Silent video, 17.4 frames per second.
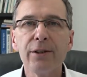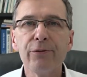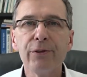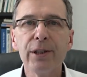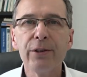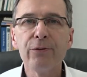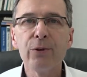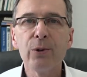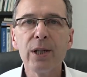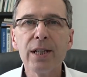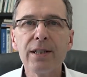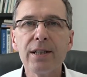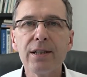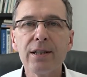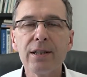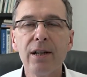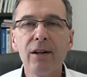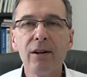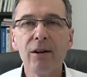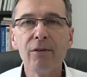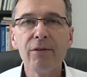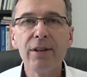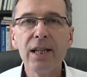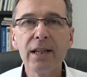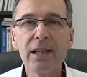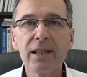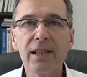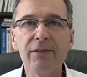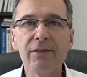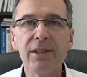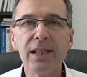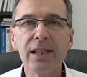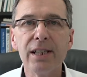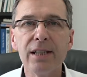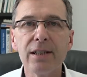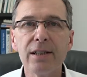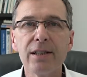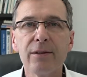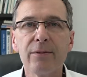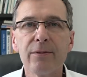influences of the activities.